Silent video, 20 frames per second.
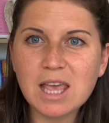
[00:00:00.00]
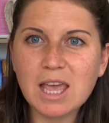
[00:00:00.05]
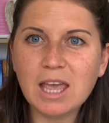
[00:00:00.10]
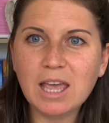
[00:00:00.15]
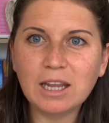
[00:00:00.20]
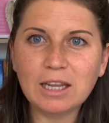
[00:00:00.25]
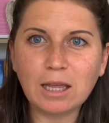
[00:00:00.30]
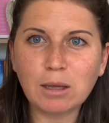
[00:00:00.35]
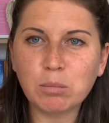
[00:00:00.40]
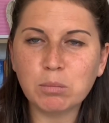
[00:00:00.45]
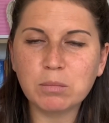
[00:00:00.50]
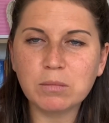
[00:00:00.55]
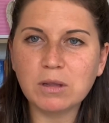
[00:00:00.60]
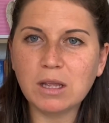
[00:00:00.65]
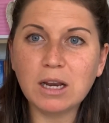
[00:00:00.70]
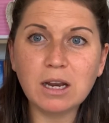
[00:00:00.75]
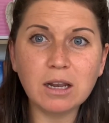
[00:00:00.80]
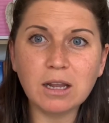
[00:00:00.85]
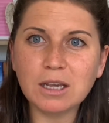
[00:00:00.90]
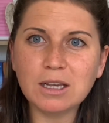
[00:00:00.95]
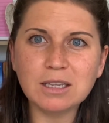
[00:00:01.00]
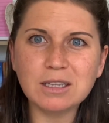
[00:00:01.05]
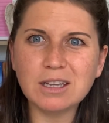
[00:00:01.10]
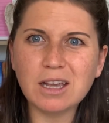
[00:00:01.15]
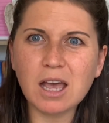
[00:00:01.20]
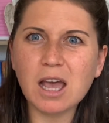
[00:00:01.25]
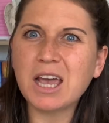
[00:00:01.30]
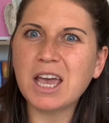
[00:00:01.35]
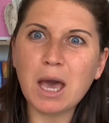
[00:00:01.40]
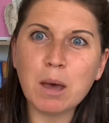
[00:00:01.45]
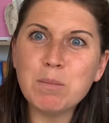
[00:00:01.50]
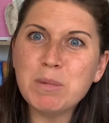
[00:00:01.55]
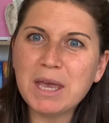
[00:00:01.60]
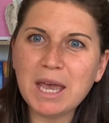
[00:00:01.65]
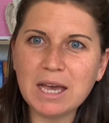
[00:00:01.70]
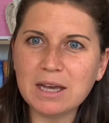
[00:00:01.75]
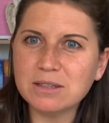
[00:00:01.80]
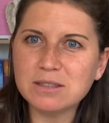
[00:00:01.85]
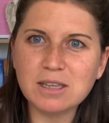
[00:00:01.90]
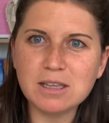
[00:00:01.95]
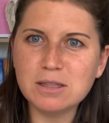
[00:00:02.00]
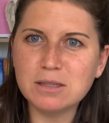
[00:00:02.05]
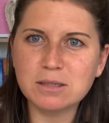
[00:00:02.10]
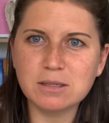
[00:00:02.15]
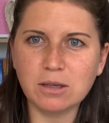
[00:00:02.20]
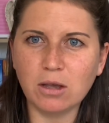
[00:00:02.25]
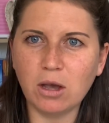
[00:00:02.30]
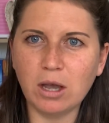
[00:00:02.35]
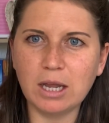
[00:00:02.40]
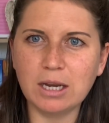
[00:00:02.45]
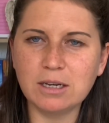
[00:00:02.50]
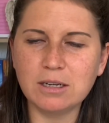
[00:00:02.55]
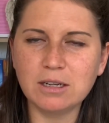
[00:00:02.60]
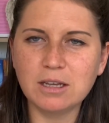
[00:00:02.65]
and like a cubby house inside.